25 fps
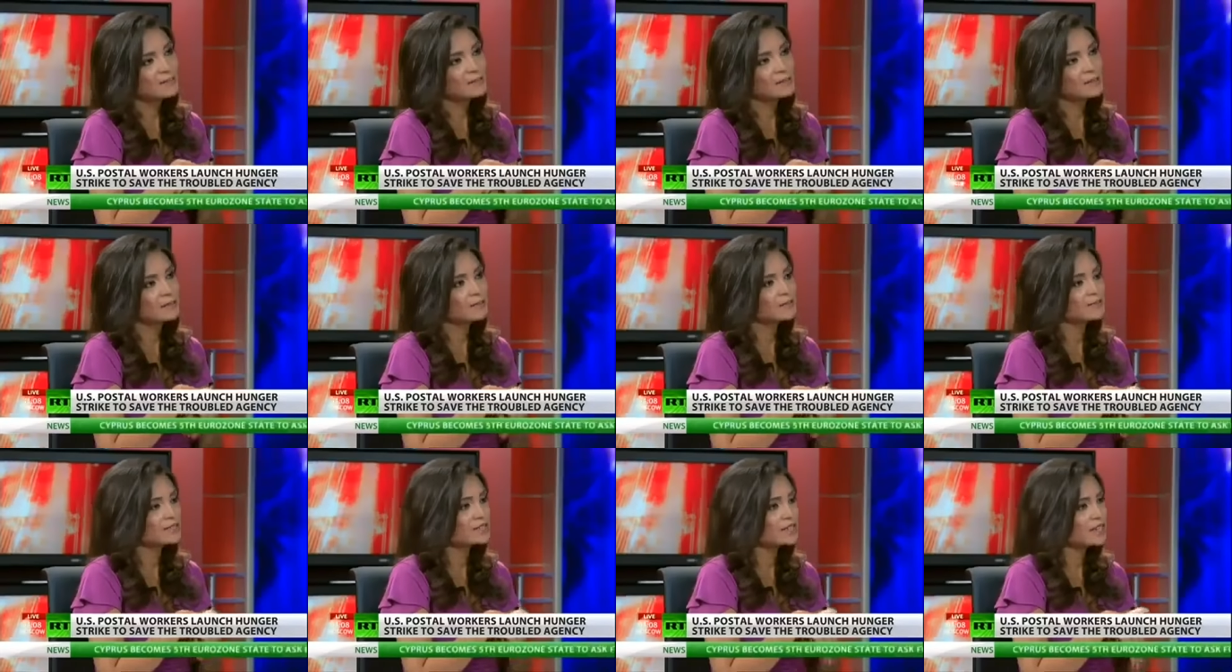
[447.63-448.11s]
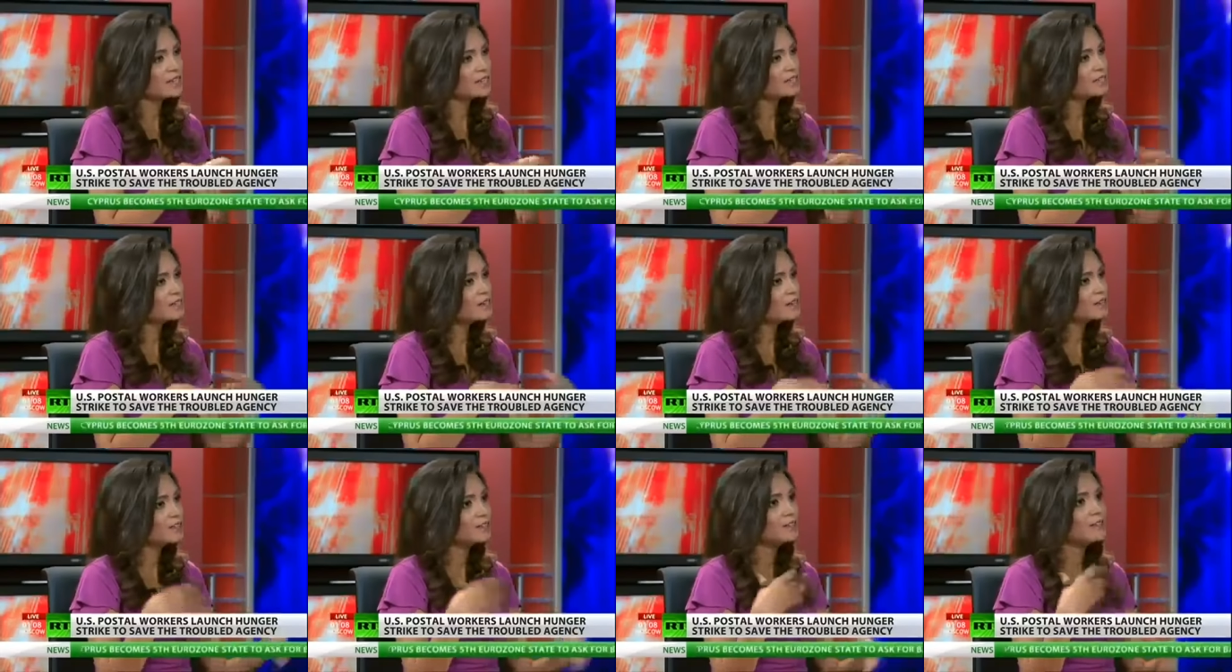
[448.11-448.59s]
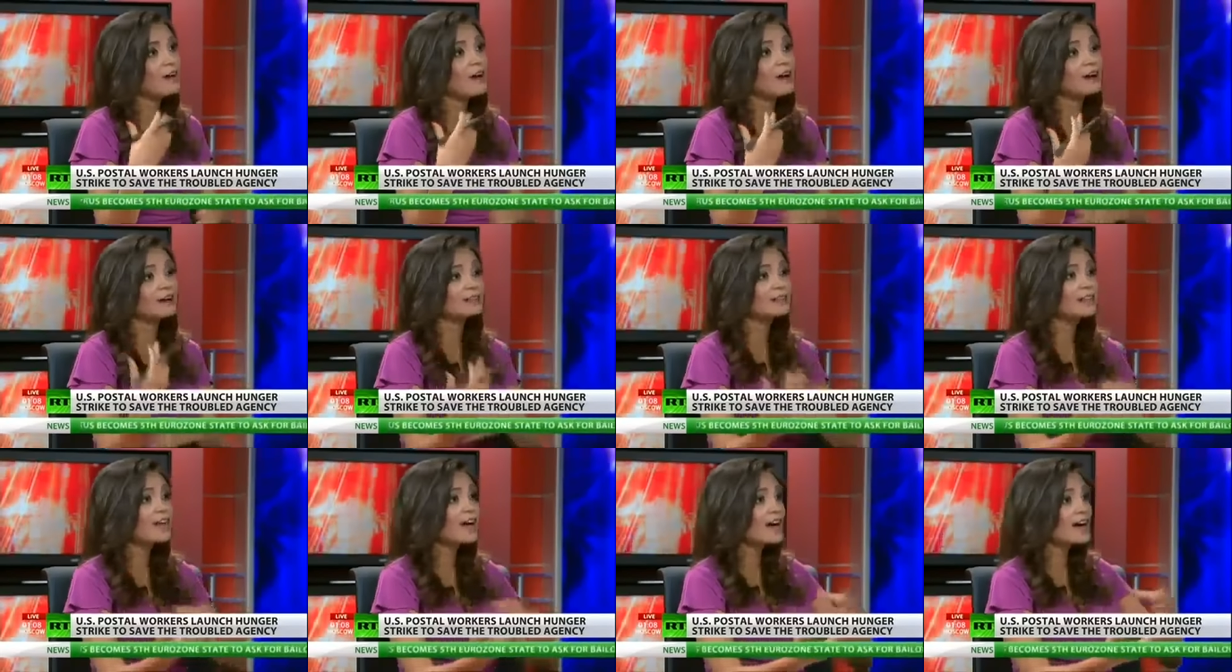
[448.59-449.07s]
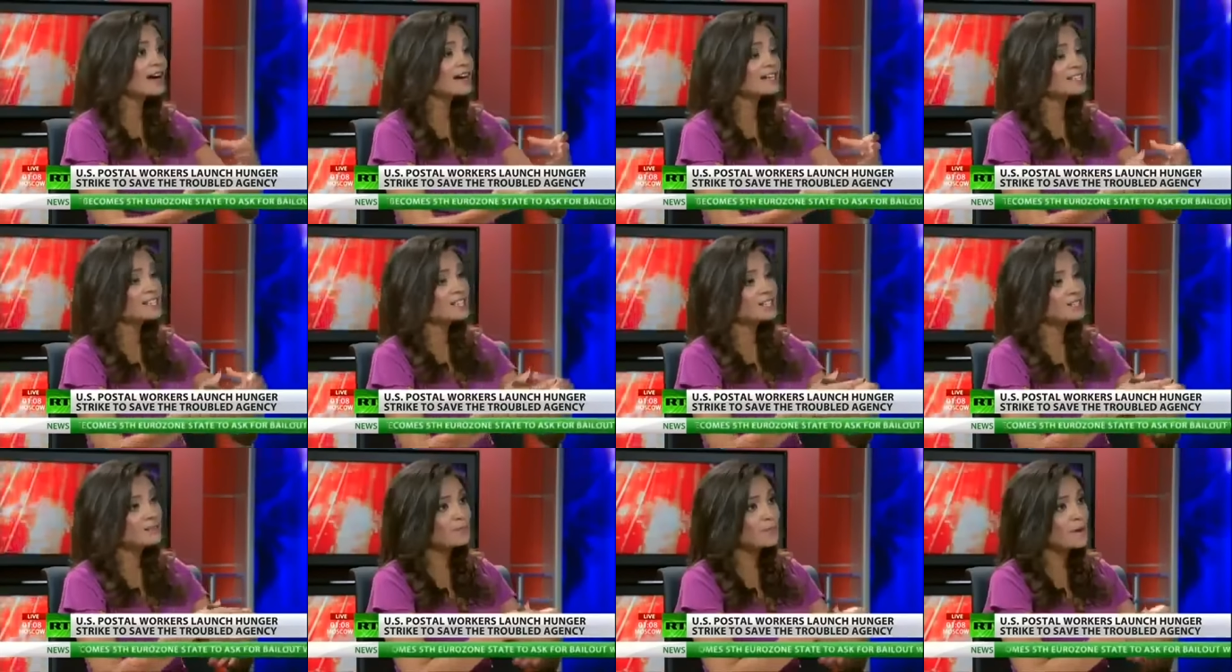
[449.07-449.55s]
People say, you know, the long
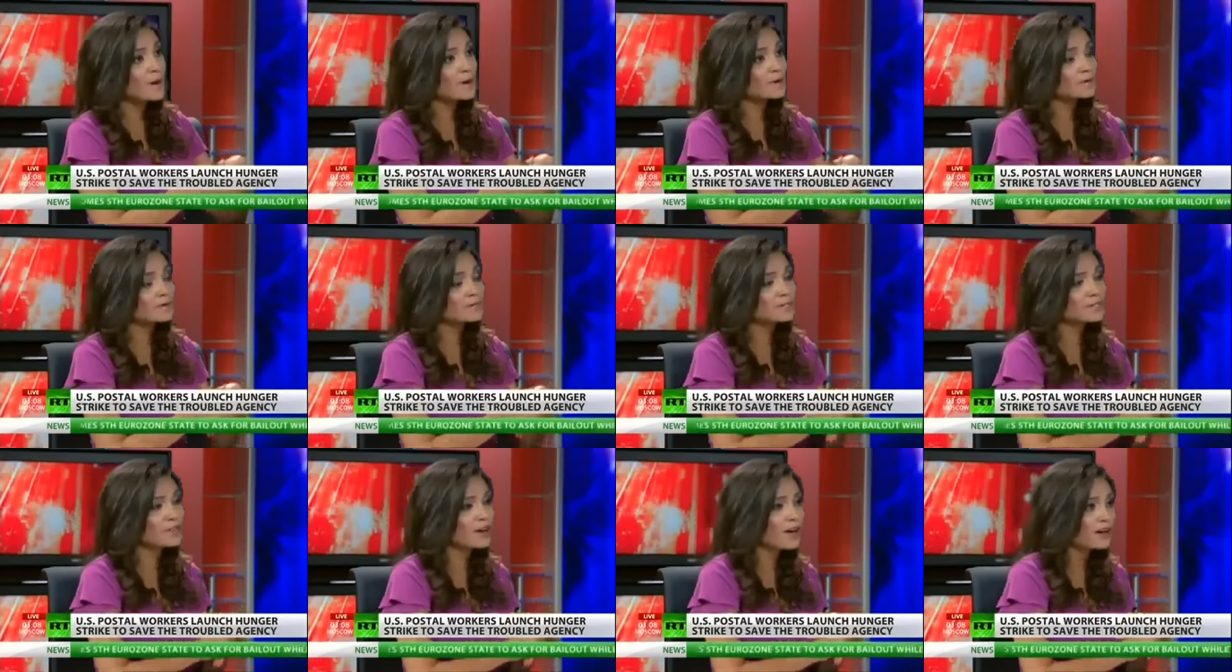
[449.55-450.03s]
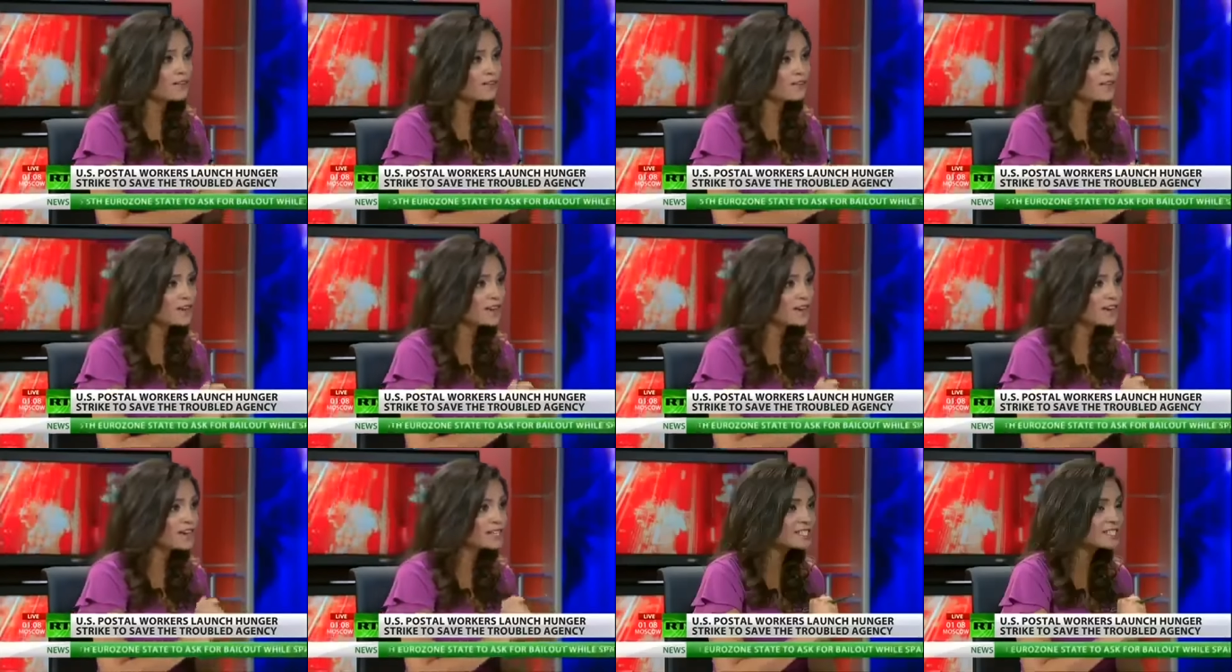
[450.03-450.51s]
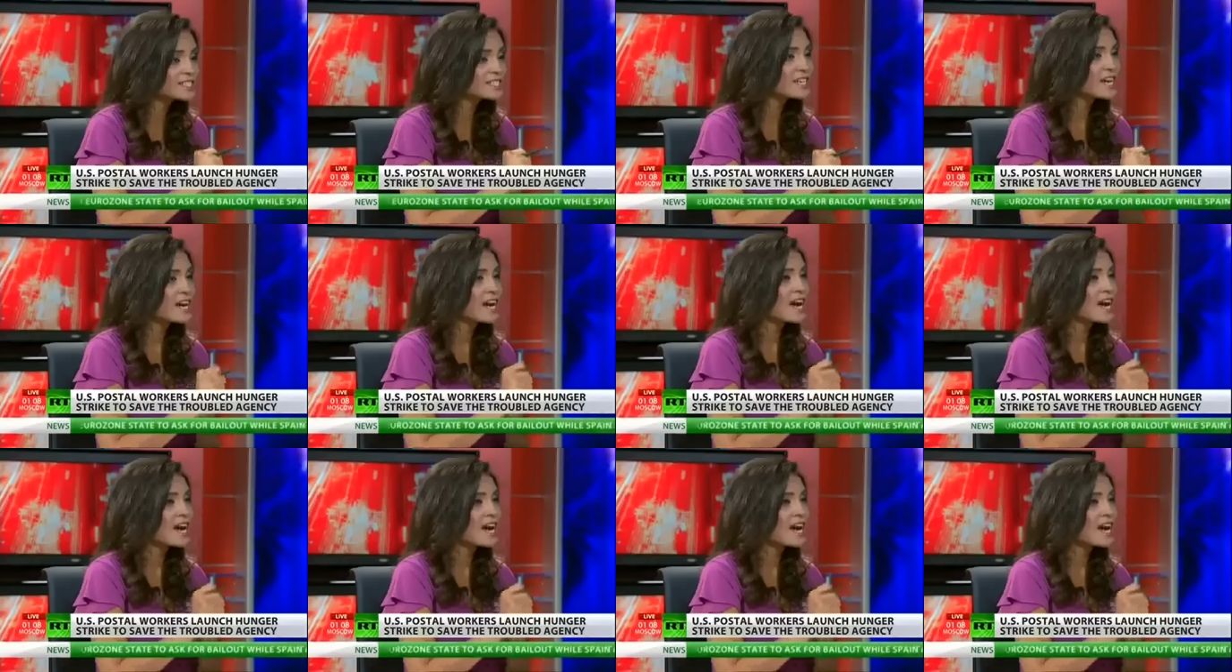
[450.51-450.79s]
lines at the post office,